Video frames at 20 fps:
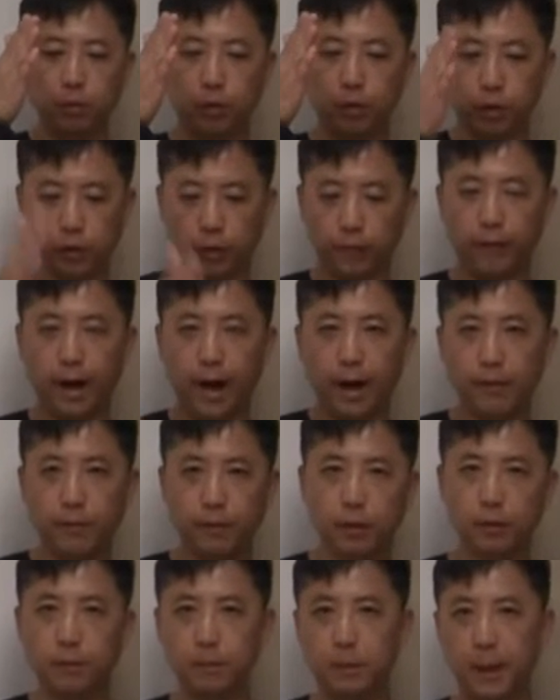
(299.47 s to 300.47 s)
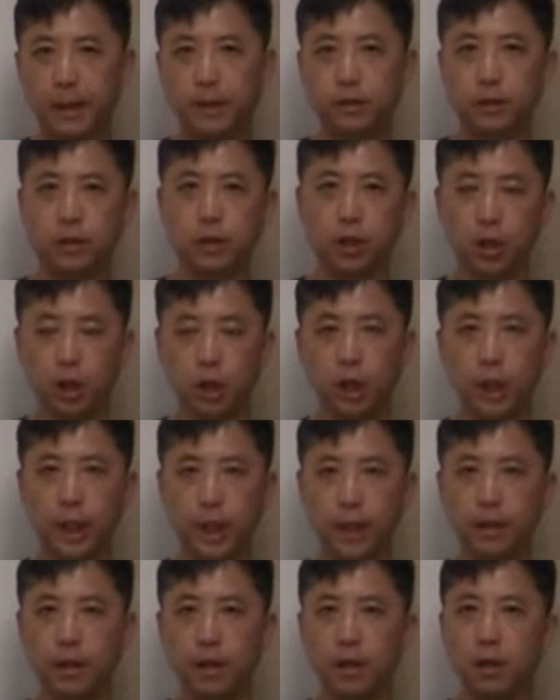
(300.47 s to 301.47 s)
survival-based
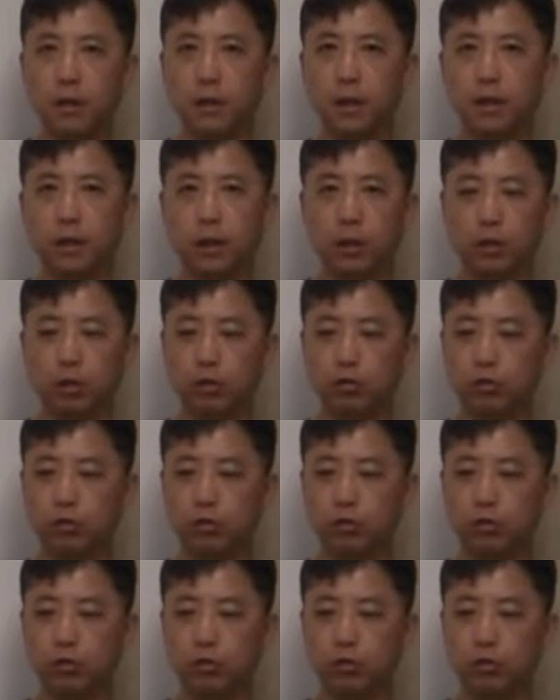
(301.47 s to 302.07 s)
learning, that there are